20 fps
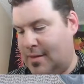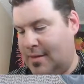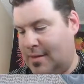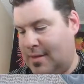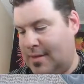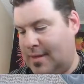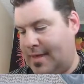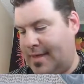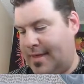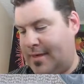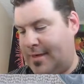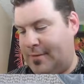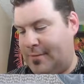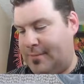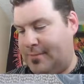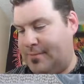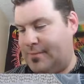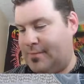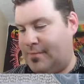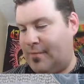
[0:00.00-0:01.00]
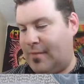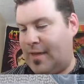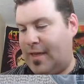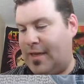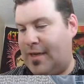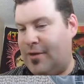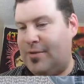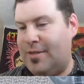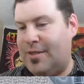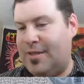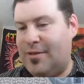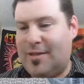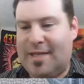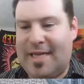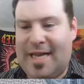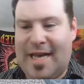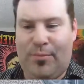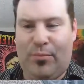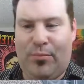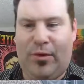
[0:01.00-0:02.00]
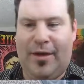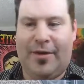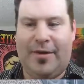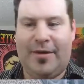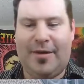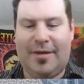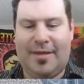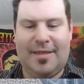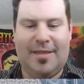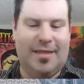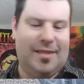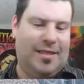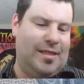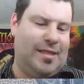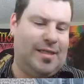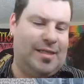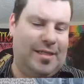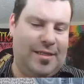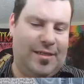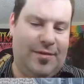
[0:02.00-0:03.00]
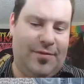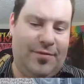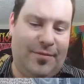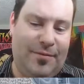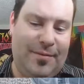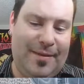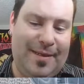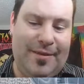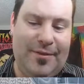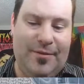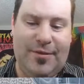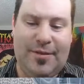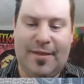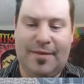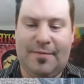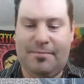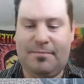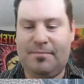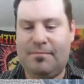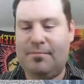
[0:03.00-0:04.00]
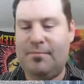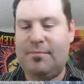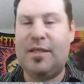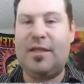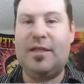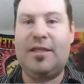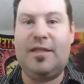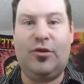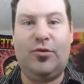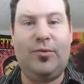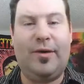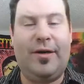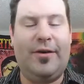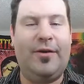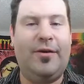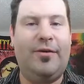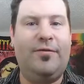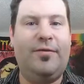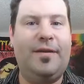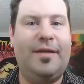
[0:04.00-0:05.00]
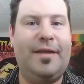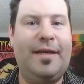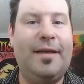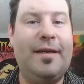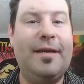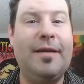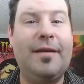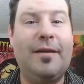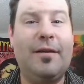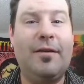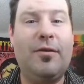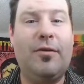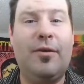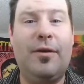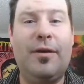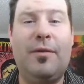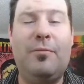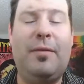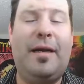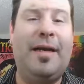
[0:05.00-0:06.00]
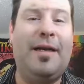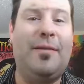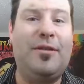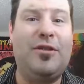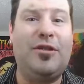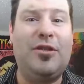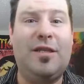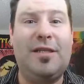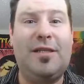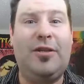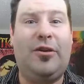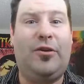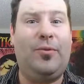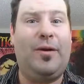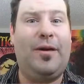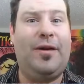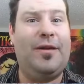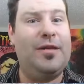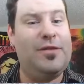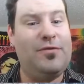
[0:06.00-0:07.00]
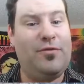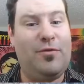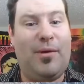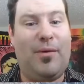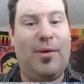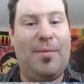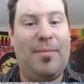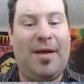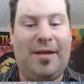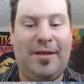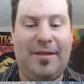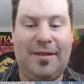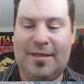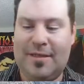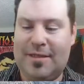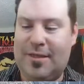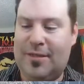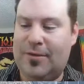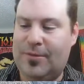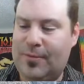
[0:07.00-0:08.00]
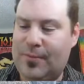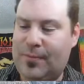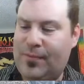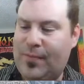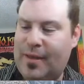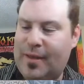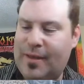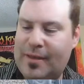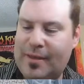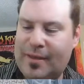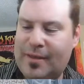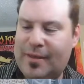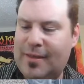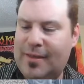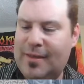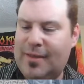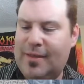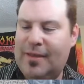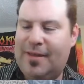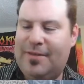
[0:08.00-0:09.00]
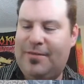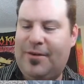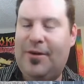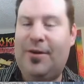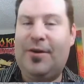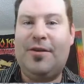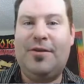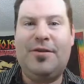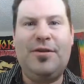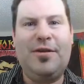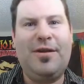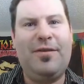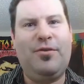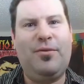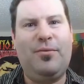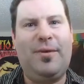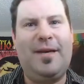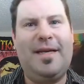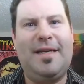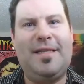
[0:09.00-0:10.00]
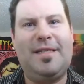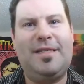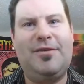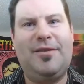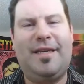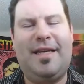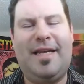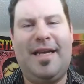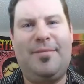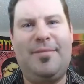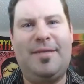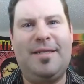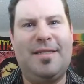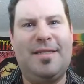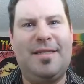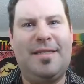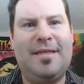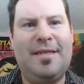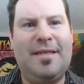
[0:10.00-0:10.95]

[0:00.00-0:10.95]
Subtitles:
Now, I always use tap water because it's just easier for me to use than distilled water. I don't feel like going and buying a bunch of distilled water just for my wet palette. So I've heard two different ways to inhibit